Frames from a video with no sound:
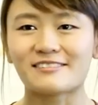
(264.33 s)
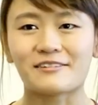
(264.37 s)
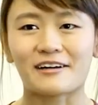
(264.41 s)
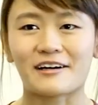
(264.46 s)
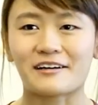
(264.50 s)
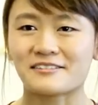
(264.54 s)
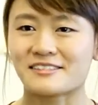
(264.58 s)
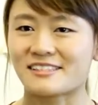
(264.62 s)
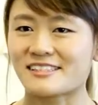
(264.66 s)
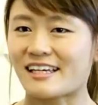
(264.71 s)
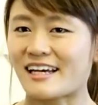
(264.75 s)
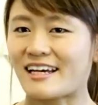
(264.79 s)

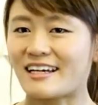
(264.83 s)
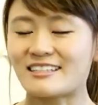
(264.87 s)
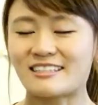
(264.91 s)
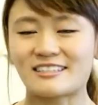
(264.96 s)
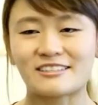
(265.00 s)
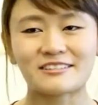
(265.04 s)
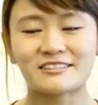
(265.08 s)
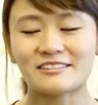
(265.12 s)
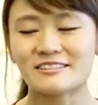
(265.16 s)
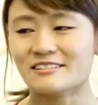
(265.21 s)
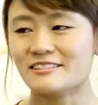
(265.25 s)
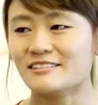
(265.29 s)
our
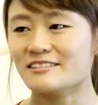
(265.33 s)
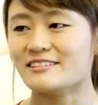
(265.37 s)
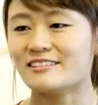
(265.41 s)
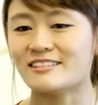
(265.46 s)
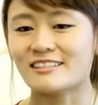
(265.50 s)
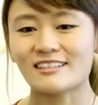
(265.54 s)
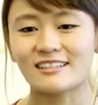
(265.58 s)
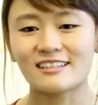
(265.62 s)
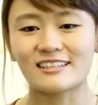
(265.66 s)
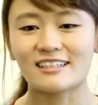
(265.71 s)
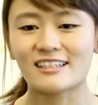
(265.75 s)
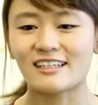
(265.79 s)
schedule,
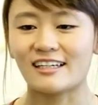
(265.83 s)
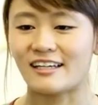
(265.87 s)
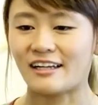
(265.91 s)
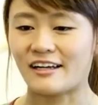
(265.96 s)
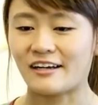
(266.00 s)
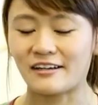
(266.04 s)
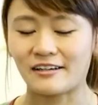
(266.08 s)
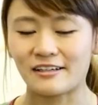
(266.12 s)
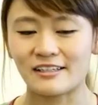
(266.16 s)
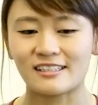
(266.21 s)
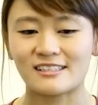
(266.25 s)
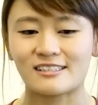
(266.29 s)
you know,
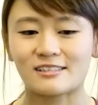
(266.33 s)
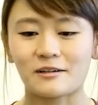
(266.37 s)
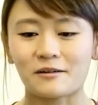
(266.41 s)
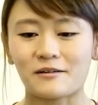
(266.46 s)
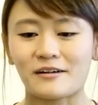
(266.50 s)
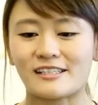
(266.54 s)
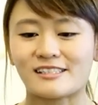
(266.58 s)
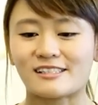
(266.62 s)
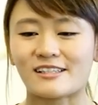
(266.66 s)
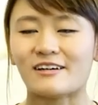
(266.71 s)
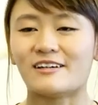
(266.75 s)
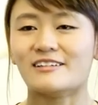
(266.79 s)
it's
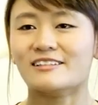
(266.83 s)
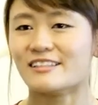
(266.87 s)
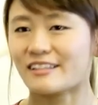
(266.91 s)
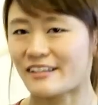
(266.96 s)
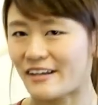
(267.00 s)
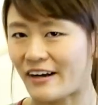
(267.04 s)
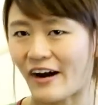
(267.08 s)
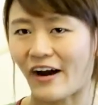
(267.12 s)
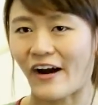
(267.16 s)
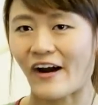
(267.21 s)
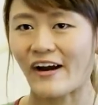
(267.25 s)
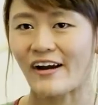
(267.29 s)
always on the
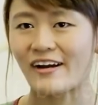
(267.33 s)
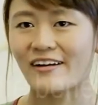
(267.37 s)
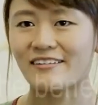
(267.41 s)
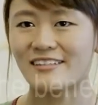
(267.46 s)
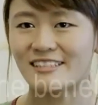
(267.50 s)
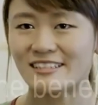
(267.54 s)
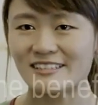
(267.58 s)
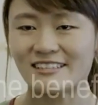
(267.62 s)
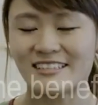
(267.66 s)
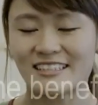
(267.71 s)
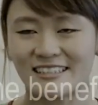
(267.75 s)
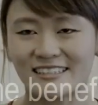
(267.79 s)
go. We
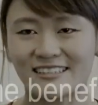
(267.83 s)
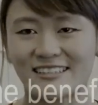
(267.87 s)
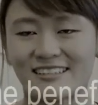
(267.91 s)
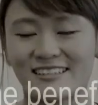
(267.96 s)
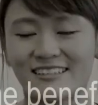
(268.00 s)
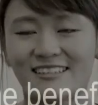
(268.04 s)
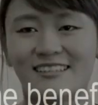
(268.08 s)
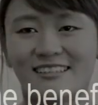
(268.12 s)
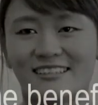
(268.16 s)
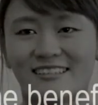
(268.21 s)
do this